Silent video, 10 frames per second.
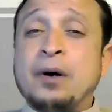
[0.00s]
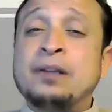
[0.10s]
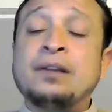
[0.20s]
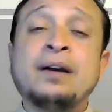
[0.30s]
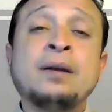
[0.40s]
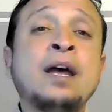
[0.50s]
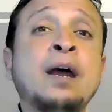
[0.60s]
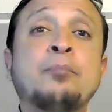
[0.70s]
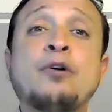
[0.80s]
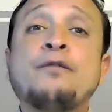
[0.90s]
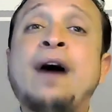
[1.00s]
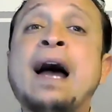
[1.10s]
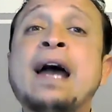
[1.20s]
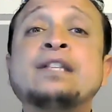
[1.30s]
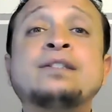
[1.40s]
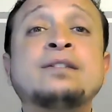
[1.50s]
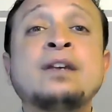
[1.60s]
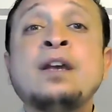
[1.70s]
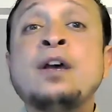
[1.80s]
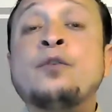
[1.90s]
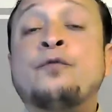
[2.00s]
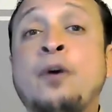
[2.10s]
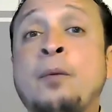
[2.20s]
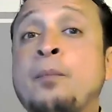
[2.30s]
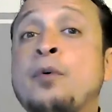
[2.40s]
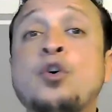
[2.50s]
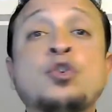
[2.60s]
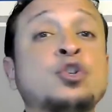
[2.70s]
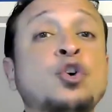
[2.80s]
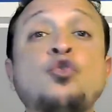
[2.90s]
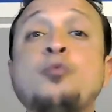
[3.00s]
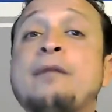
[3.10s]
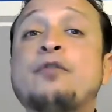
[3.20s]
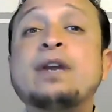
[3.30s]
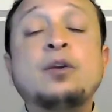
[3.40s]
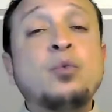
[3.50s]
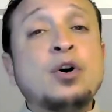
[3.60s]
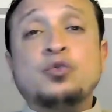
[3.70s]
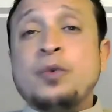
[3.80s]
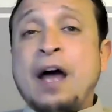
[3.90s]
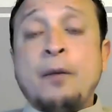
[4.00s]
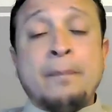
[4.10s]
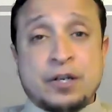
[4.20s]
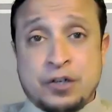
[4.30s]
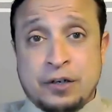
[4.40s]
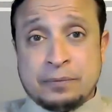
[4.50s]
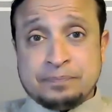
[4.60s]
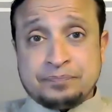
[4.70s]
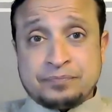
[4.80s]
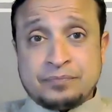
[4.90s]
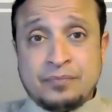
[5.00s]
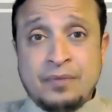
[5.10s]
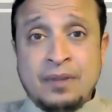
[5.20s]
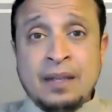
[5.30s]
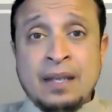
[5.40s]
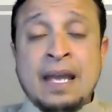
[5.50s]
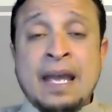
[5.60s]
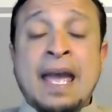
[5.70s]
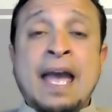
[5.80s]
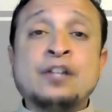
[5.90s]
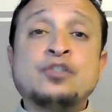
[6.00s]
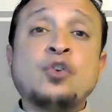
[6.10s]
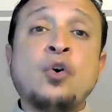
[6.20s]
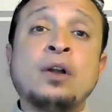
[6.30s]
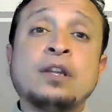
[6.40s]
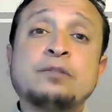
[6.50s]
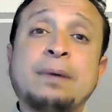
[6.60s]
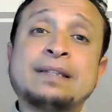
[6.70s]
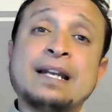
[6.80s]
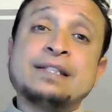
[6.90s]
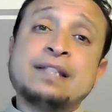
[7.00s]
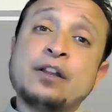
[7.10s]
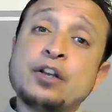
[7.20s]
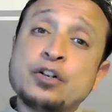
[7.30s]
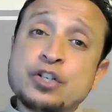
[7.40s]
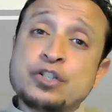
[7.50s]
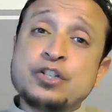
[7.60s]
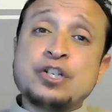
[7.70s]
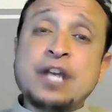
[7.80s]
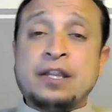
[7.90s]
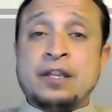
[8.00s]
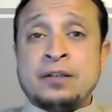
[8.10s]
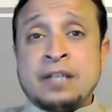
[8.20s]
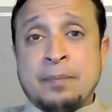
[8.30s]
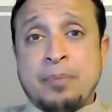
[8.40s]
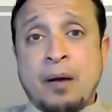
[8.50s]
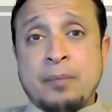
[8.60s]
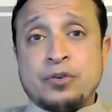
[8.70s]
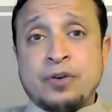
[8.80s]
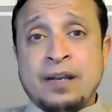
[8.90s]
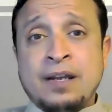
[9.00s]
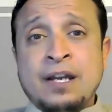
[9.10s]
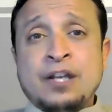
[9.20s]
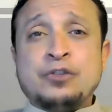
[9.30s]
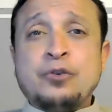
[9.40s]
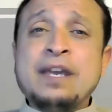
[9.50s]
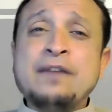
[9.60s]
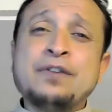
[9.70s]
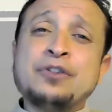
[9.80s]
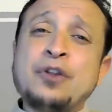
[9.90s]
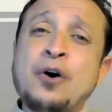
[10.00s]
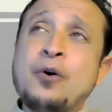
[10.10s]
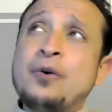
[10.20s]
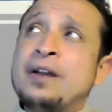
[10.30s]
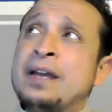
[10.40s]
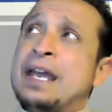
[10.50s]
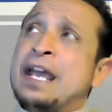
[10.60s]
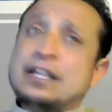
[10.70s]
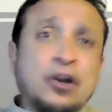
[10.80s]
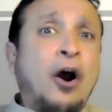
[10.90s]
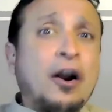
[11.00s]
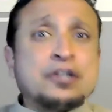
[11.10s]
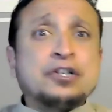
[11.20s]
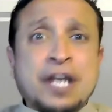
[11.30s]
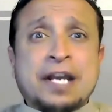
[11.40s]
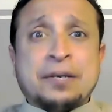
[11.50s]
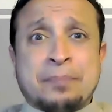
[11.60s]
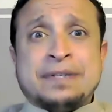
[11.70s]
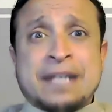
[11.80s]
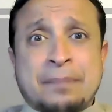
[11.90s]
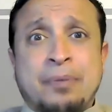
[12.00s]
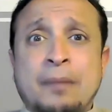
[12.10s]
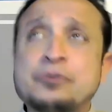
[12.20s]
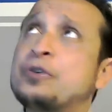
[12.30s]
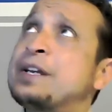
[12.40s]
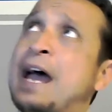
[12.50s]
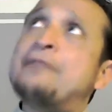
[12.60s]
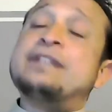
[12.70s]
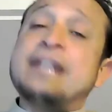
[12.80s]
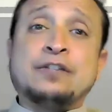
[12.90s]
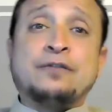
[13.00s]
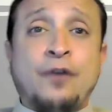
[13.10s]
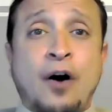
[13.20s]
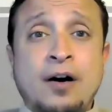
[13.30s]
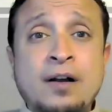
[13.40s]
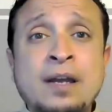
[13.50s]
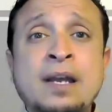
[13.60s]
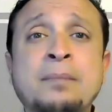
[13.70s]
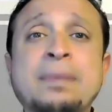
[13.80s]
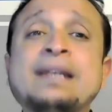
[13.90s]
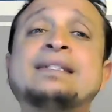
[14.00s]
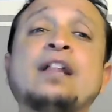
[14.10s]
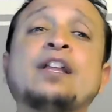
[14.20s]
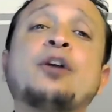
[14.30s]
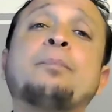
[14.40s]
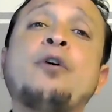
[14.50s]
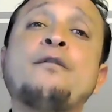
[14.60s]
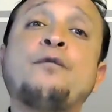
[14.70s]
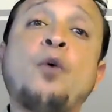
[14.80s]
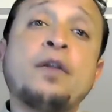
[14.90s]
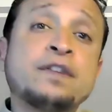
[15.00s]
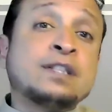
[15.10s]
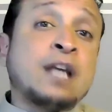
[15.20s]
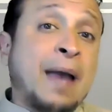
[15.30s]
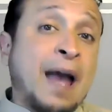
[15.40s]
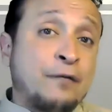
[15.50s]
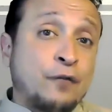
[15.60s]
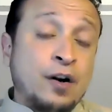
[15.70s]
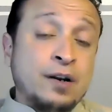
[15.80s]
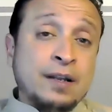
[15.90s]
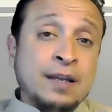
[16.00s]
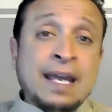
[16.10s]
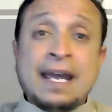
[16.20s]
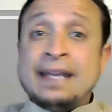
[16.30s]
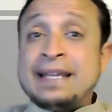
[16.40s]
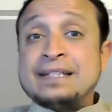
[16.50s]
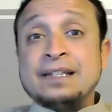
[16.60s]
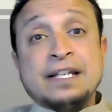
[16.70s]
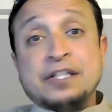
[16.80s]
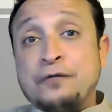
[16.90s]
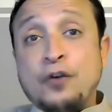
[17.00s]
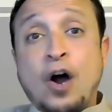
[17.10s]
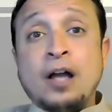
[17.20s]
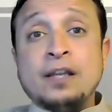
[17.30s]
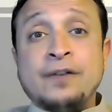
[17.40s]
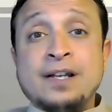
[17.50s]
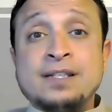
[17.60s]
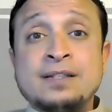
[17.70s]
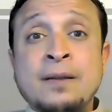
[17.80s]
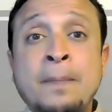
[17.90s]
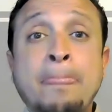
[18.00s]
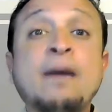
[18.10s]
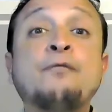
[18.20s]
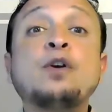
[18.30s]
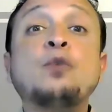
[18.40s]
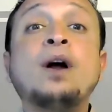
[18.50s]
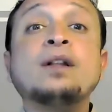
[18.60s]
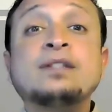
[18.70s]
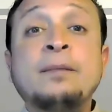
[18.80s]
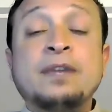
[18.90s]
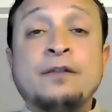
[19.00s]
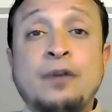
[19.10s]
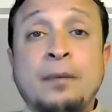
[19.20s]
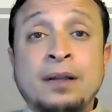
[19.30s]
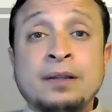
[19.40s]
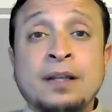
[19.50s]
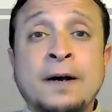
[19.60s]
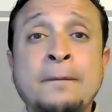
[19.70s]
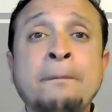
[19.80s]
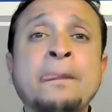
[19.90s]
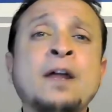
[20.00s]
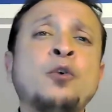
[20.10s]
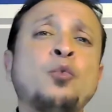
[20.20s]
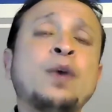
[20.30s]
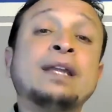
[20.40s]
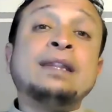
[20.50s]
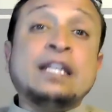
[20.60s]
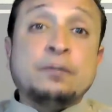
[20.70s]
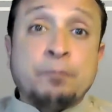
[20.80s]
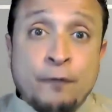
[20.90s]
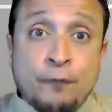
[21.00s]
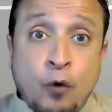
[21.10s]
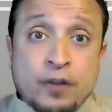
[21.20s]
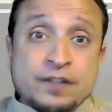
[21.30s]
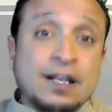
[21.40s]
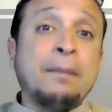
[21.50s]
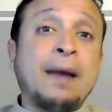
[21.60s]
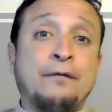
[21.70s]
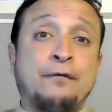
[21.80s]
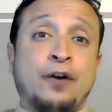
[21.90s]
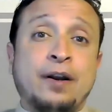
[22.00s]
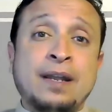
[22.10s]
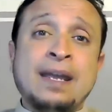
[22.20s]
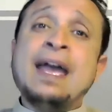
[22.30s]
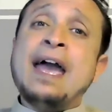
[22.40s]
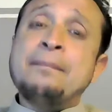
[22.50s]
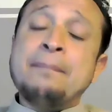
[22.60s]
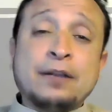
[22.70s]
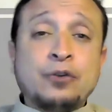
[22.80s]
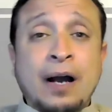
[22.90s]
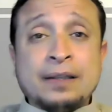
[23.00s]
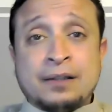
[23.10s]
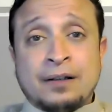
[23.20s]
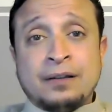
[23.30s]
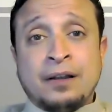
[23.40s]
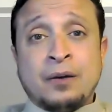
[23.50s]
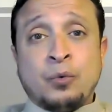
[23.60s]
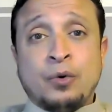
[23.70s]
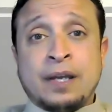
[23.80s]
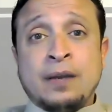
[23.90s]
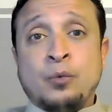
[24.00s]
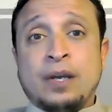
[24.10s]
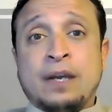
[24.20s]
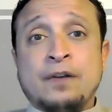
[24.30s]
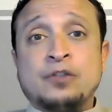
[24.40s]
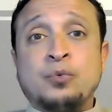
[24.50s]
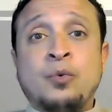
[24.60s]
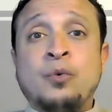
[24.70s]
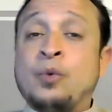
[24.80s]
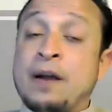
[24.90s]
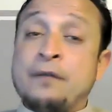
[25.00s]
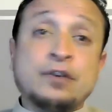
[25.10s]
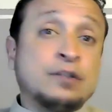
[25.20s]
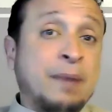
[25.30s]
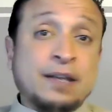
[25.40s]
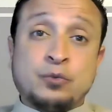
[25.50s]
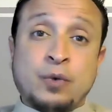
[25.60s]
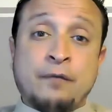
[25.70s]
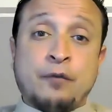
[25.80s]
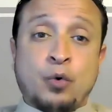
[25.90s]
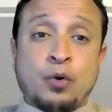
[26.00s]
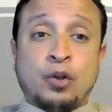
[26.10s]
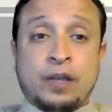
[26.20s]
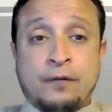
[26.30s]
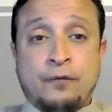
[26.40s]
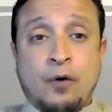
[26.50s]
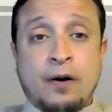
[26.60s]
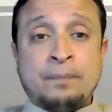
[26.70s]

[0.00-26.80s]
Allah provides to whomever he wills without measure. And so Allah subhanahu wa ta'ala is telling her just to shake the date palm tree. So even though it's hard to shake a date palm tree and have dates fall, but he's telling her put forth some effort. And that's a lesson for all of us. If we want something from Allah, we at least put forth some effort and make dua that Allah will give us whatever is best, whatever we're looking for.